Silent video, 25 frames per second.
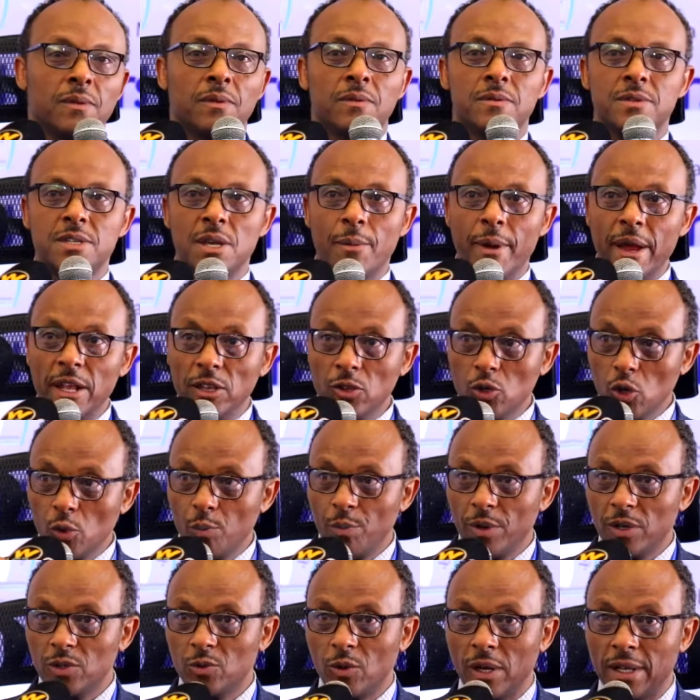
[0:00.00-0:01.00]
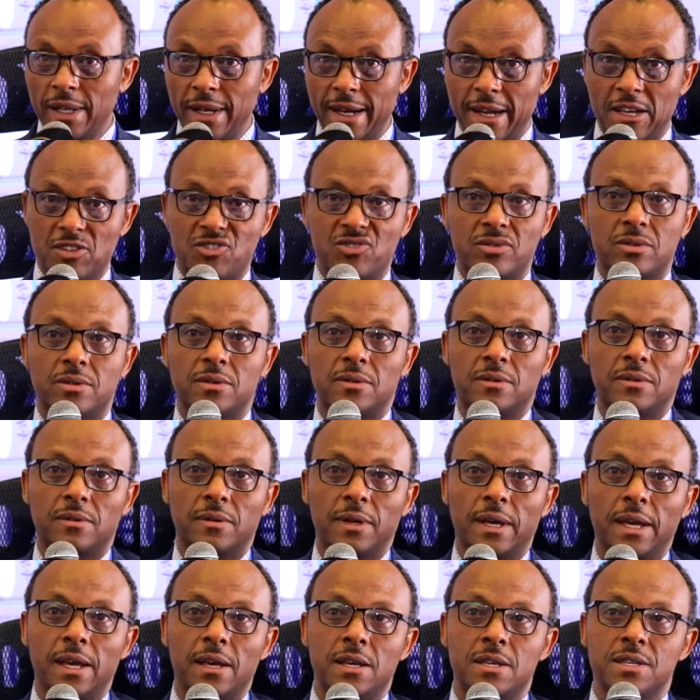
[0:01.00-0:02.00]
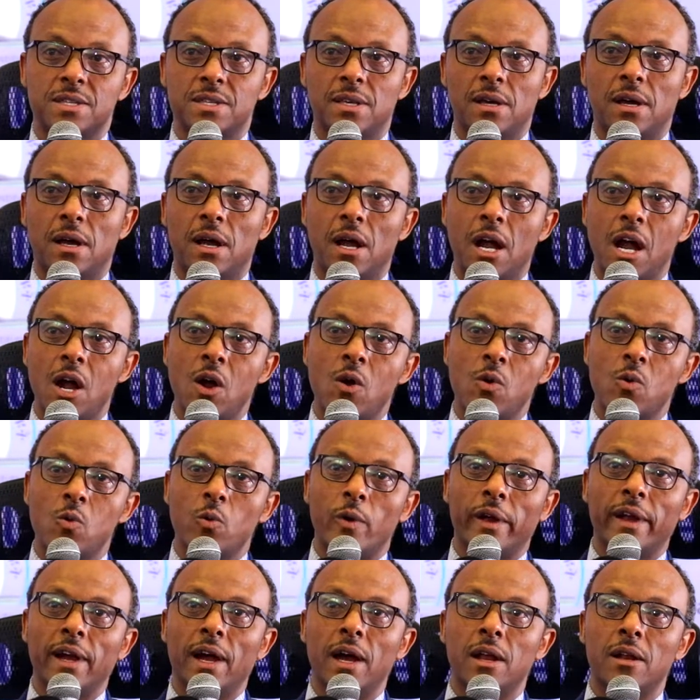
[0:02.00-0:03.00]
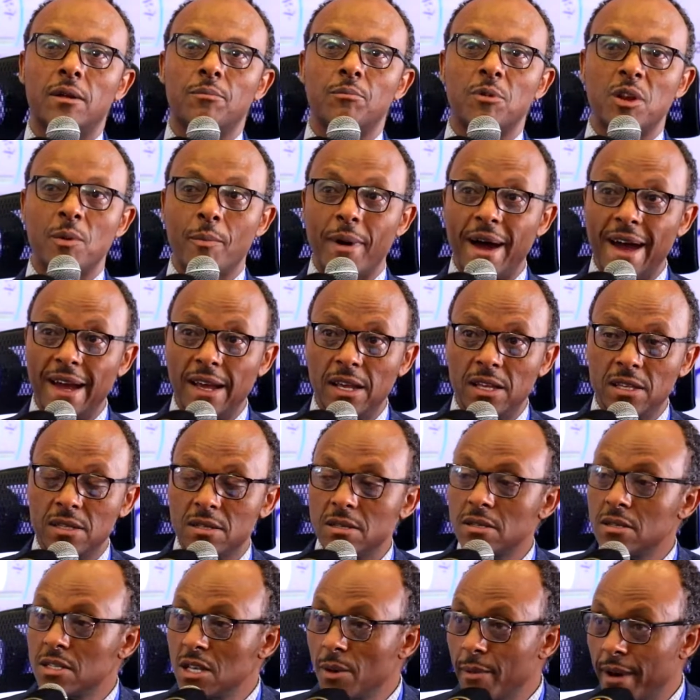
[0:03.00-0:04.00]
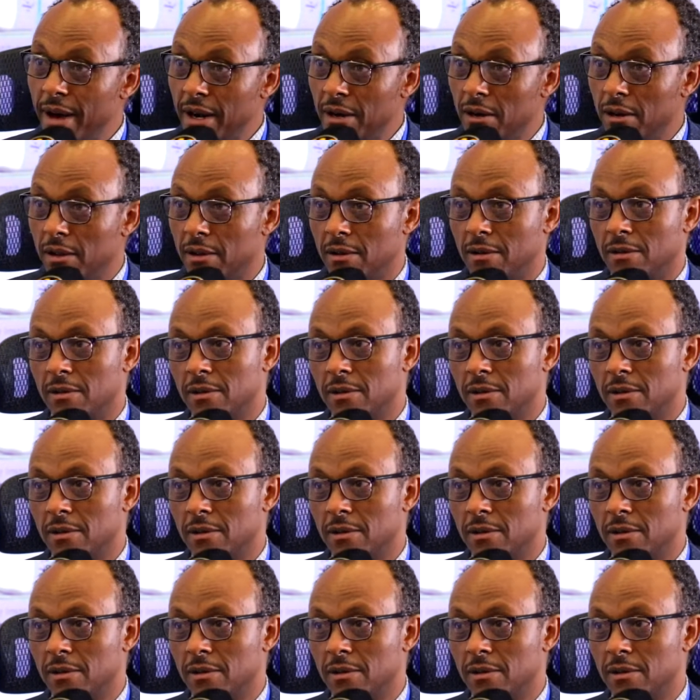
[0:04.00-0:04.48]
The main topic to address is how we can minimize the burden